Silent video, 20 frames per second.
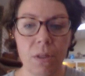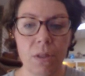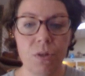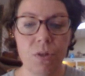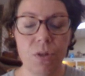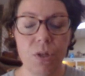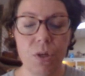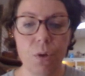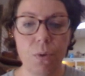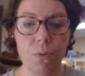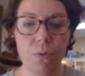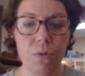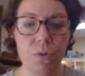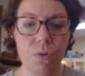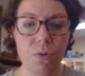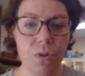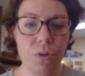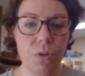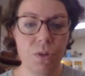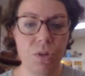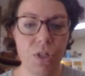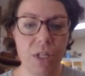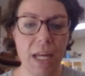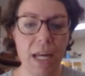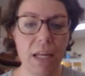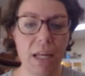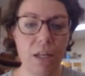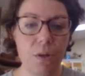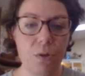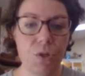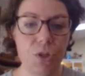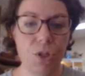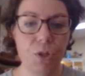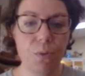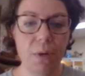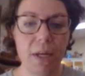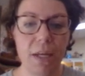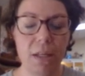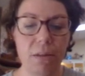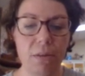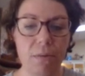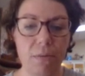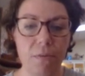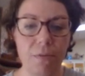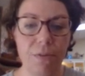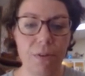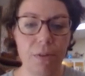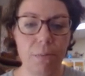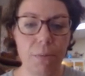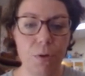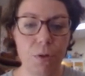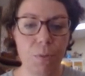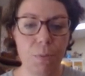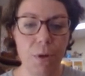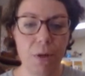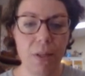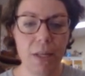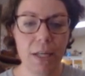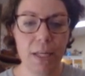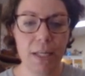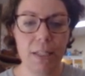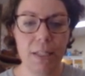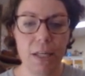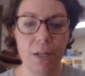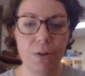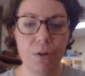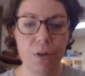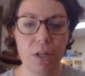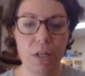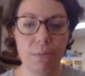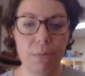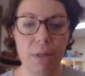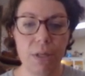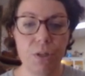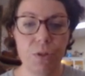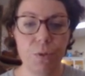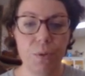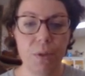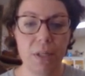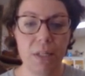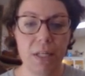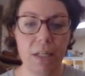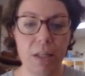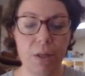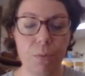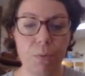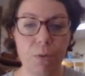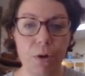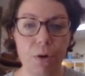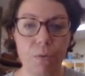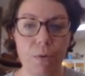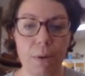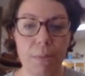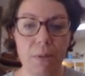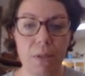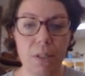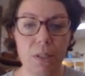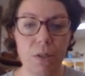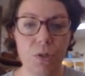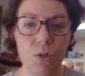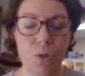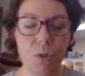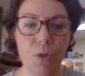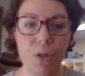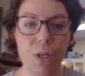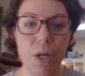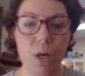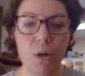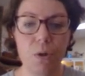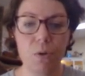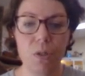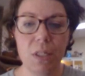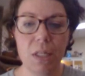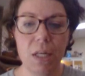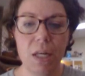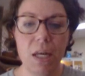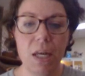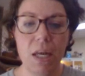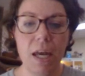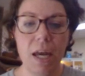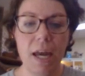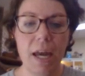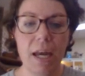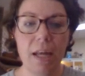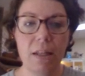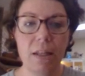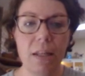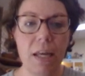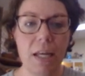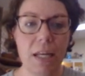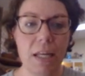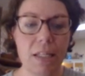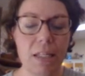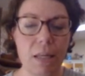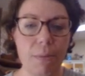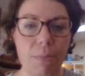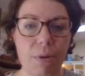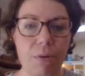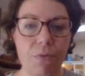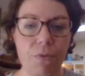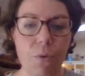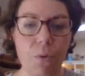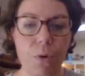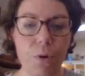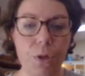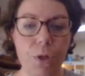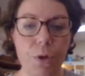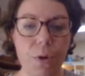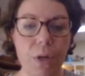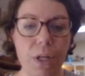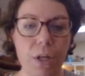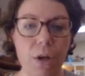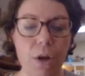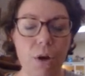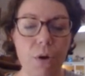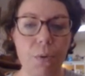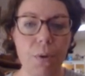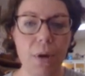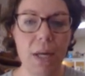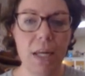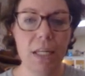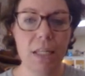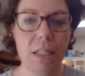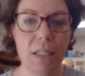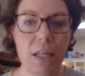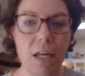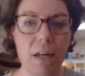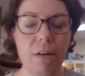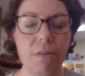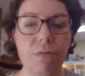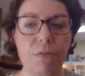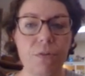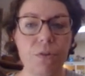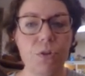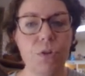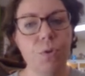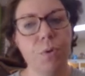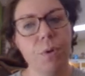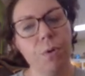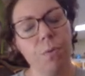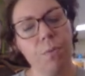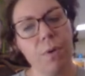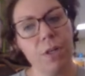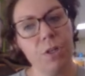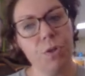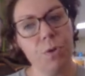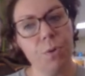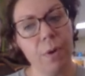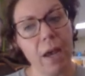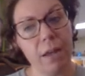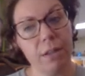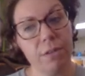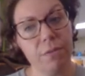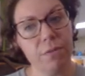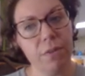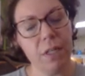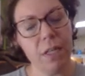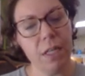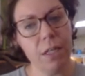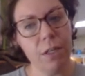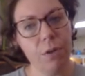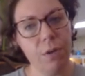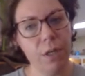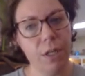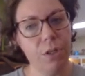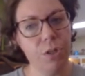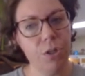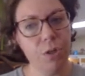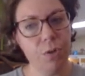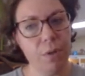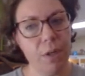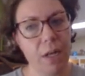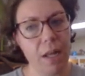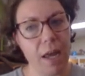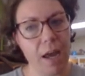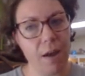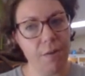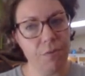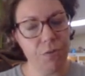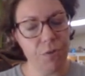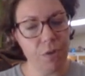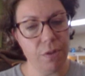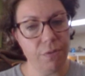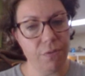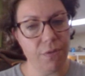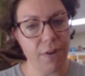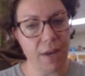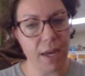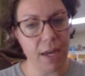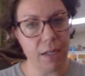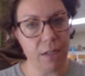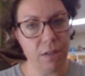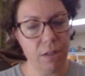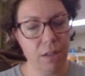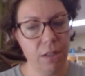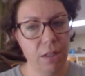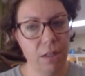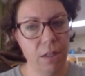So to get used to it, for the most part, like I said, you're going to be doing daily work Robinson Studios. And like I said before, you can always kind of do it retroactively. You can do it after the fact.